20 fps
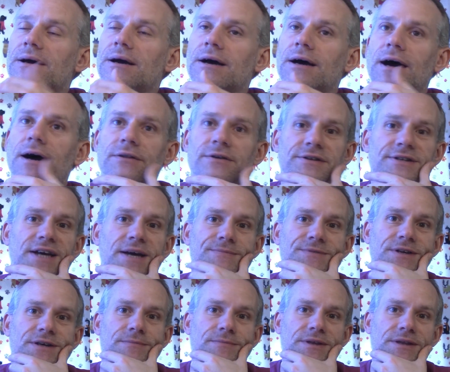Other
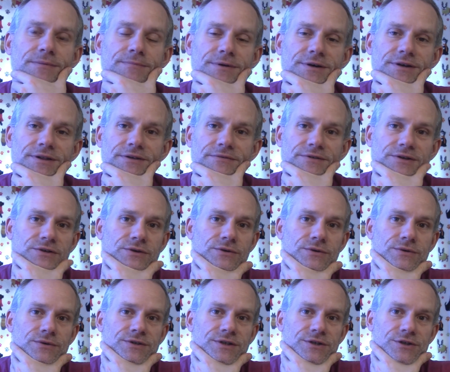times it could be the birth of a
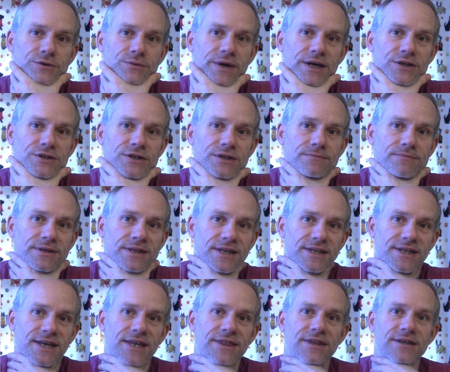new situation, but the
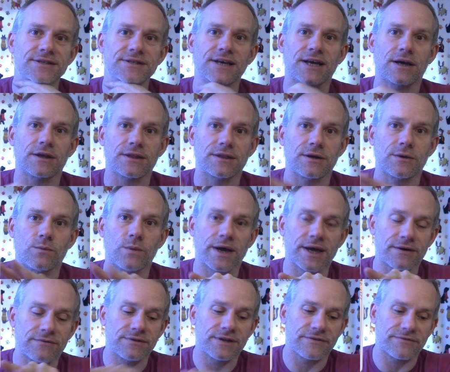death is like the
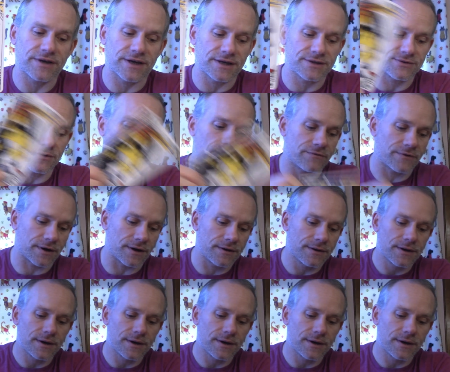way of living is over.